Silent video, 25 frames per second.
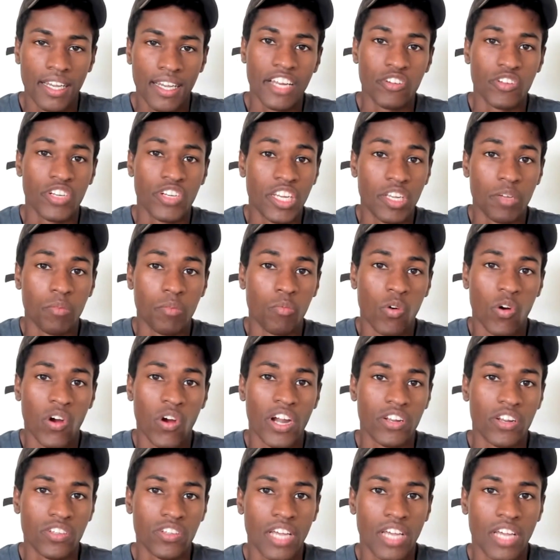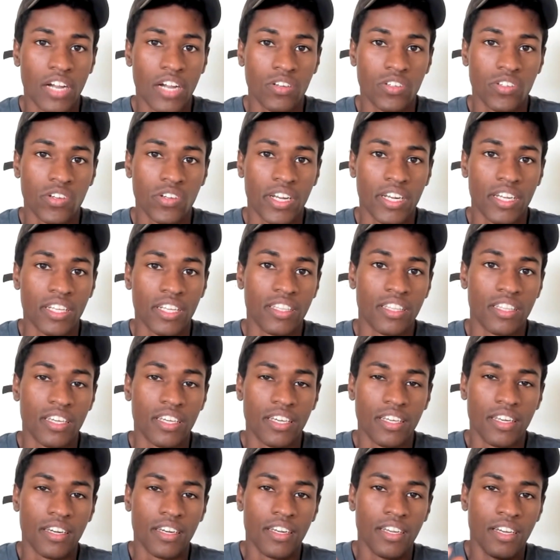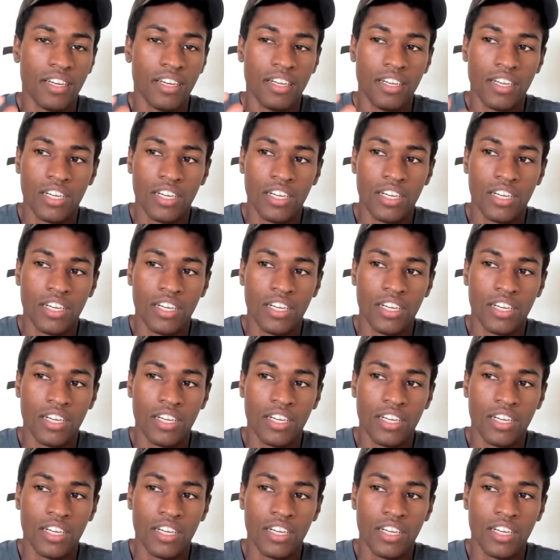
and you're getting more out of your soccer training than,